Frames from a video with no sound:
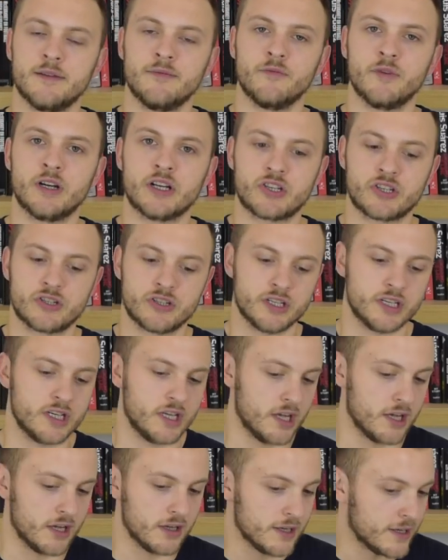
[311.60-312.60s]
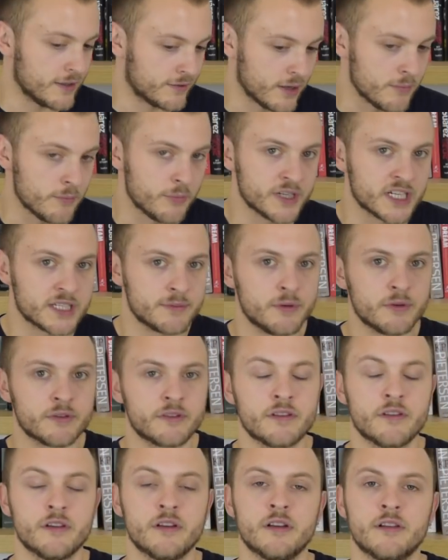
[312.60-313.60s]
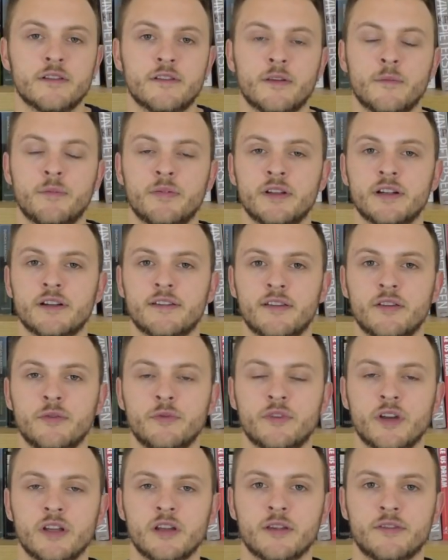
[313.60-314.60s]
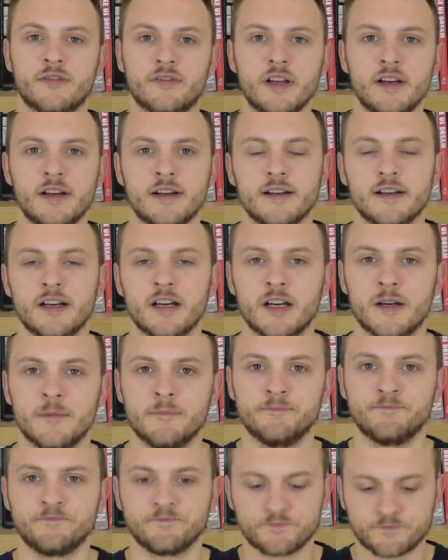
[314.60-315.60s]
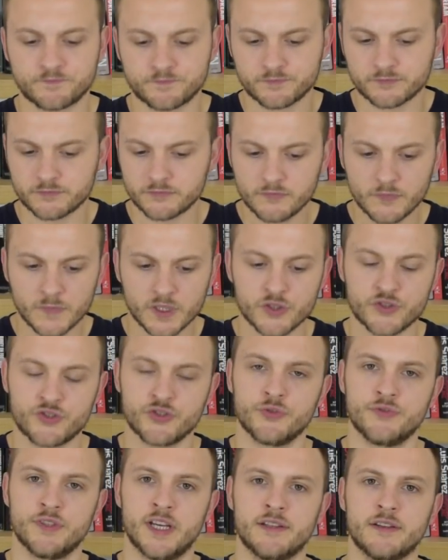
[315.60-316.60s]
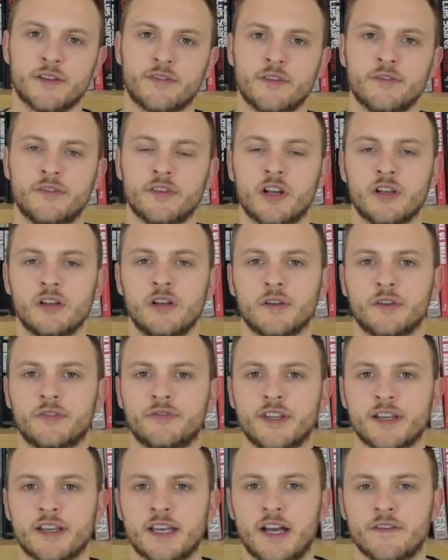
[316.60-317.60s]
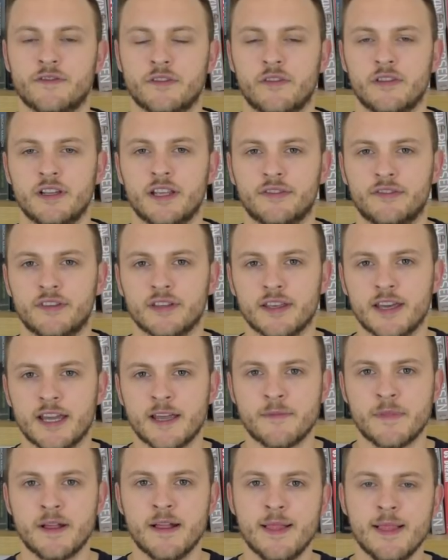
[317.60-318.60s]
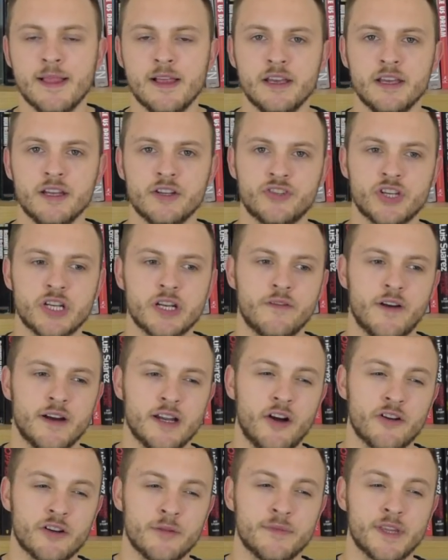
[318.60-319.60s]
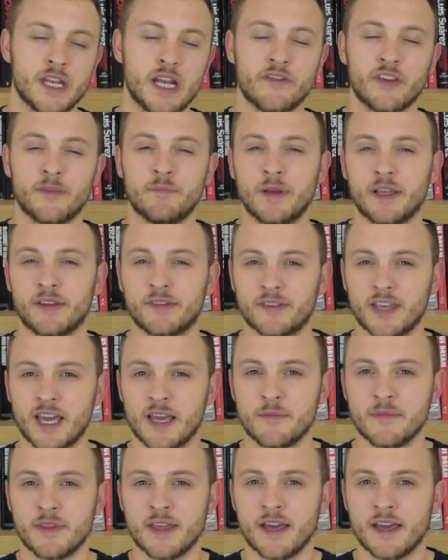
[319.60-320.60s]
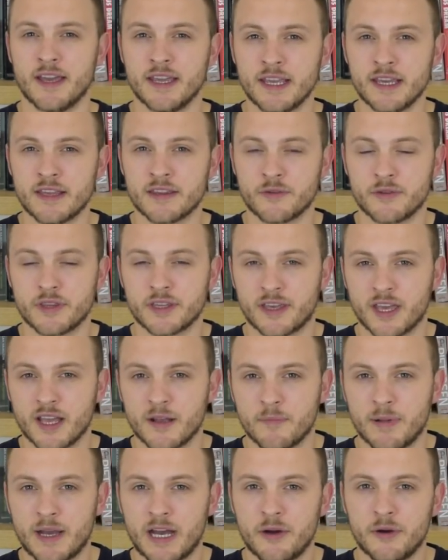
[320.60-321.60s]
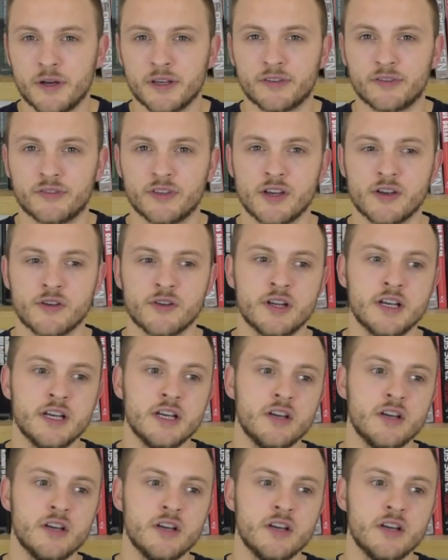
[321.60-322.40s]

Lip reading: which is unpredictable to predict who's going to start. Jordan Henderson took a lot of stick after the Leicester game. Gini Wijnaldum didn't have his best game there either at the King Power, so